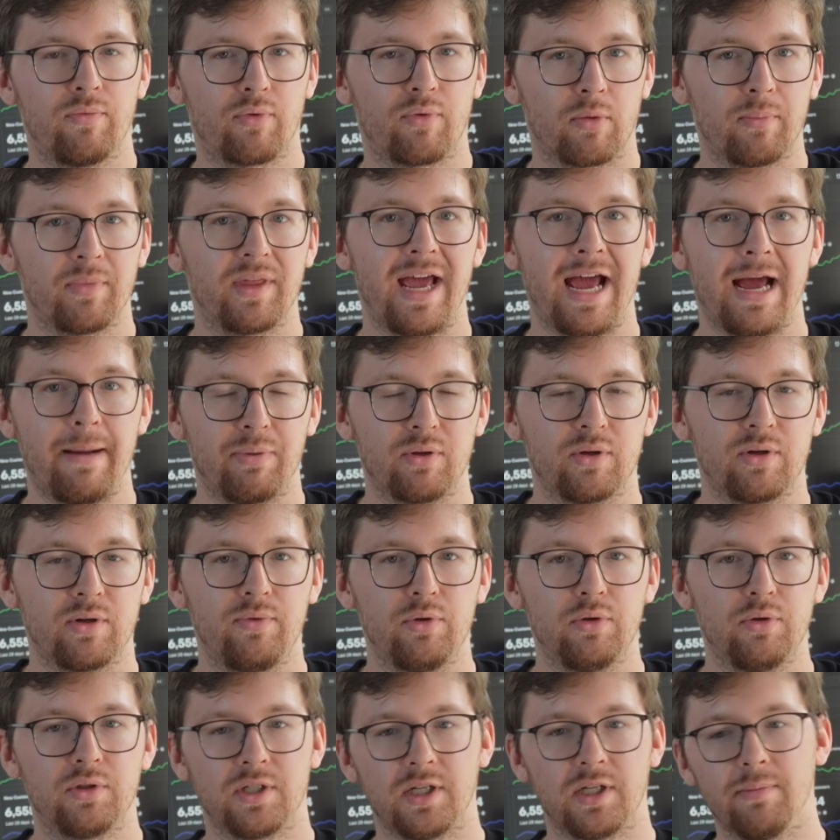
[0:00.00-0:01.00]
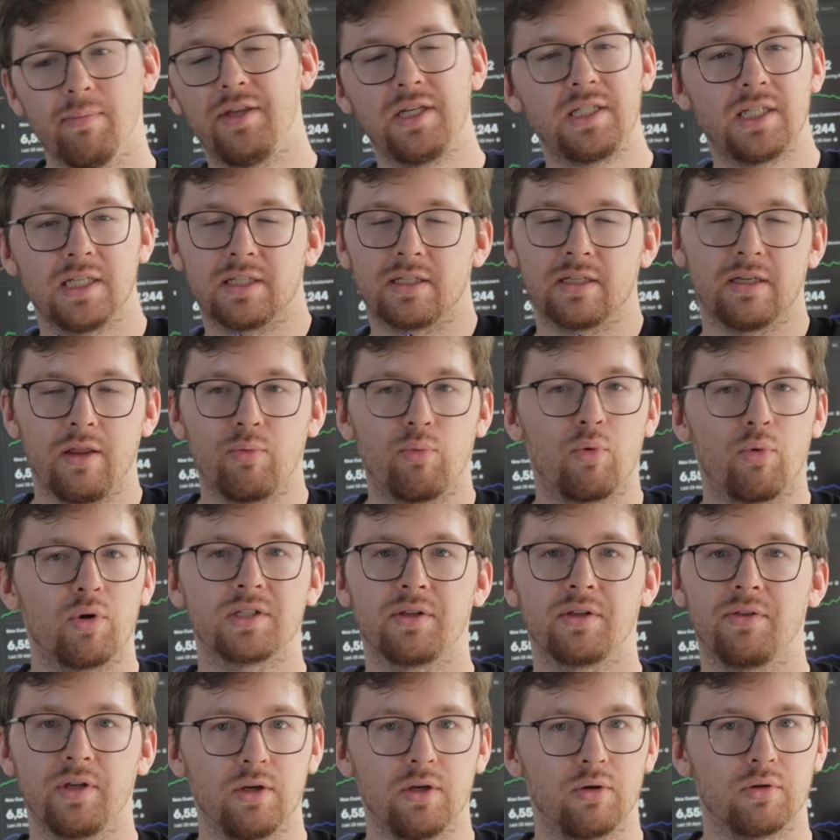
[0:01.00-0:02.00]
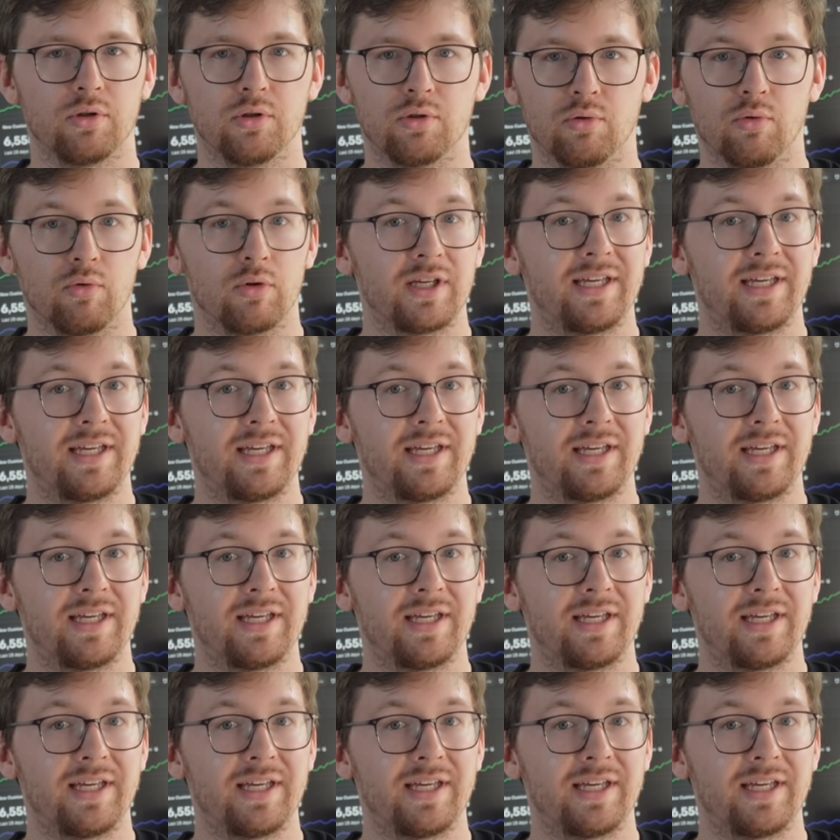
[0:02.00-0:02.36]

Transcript: from the Apple review team. This is the worst thing you can do.